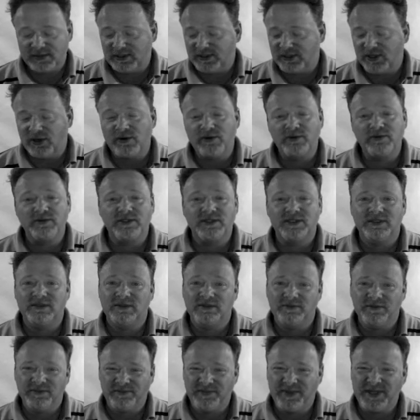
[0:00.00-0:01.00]
don't
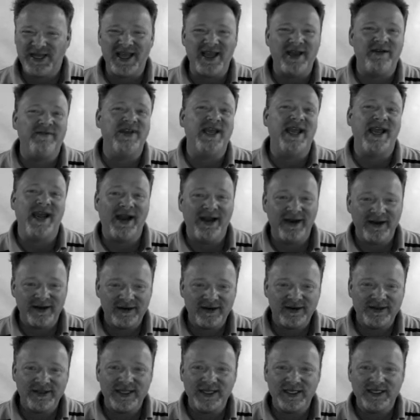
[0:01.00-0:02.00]
be
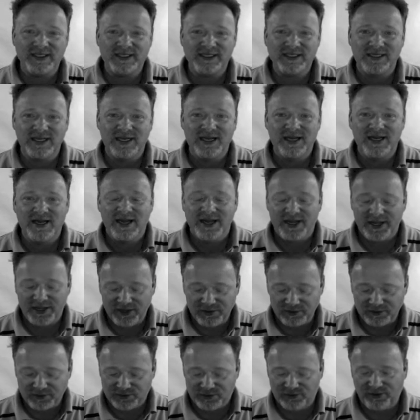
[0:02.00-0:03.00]
heavy-handed on this.
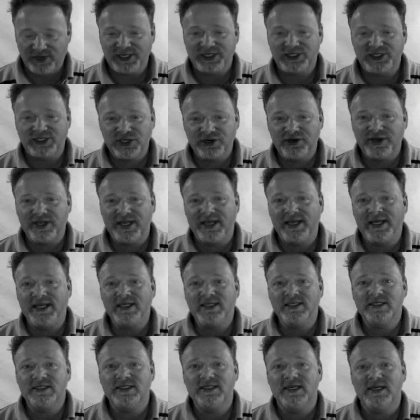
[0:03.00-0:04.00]
Trust your
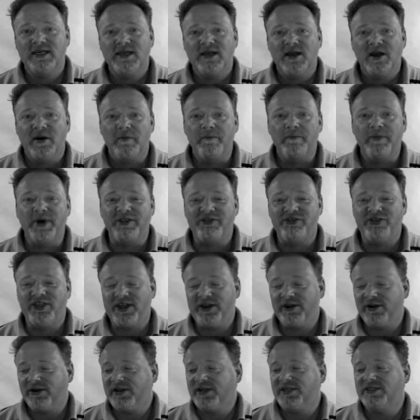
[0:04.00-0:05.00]
kids, but
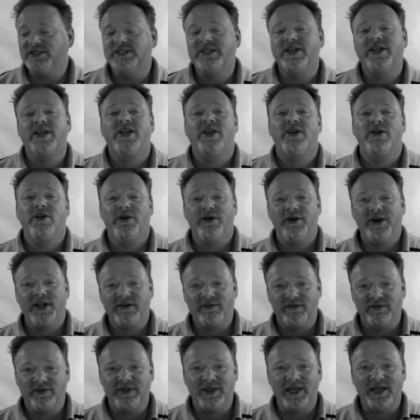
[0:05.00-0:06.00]
there is security
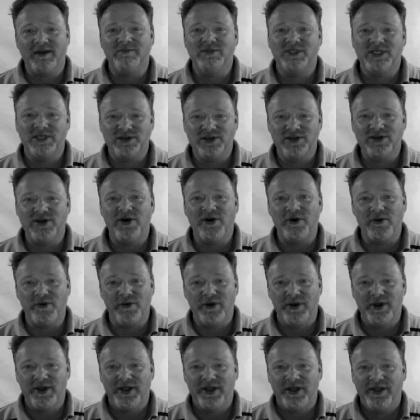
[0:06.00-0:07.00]
for them to
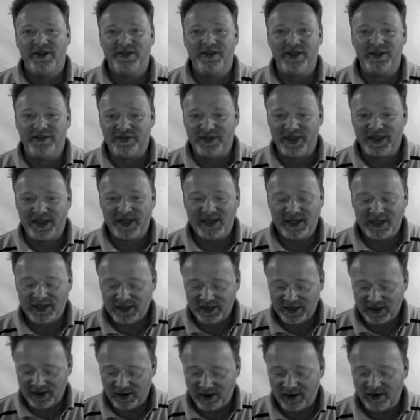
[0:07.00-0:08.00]
know that
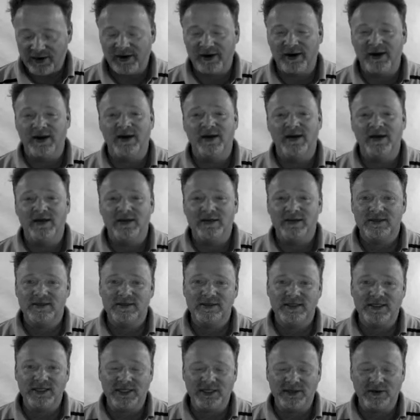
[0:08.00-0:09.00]
they are
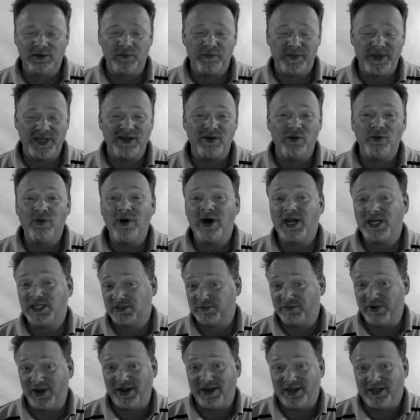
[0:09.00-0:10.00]
being
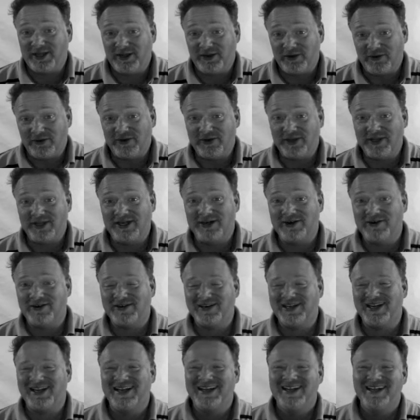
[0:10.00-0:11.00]
watched by you.
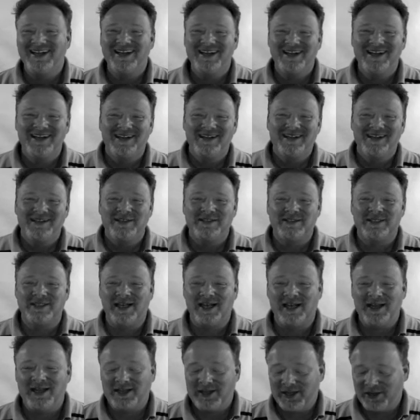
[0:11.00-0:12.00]
So,